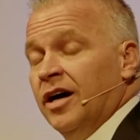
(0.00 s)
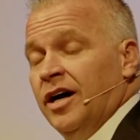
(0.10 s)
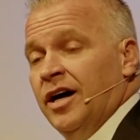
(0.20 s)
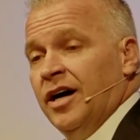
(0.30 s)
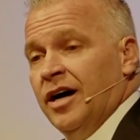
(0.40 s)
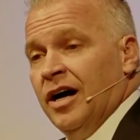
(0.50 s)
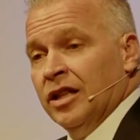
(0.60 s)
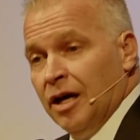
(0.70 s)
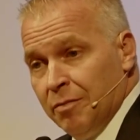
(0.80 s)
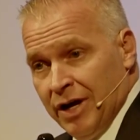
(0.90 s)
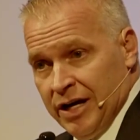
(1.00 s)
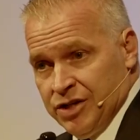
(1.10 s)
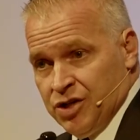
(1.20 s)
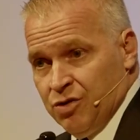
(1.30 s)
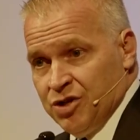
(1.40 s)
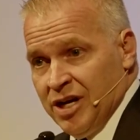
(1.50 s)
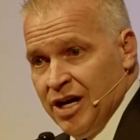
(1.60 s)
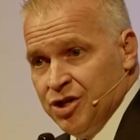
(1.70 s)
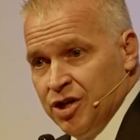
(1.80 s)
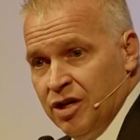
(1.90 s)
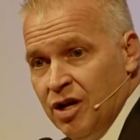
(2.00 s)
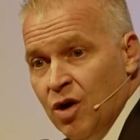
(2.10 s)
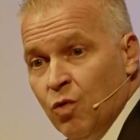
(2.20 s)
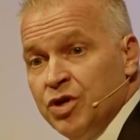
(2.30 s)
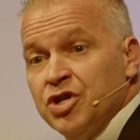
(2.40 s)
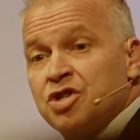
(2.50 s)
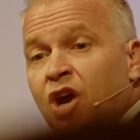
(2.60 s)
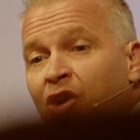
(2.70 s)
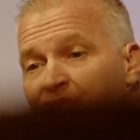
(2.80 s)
alumni association, which is also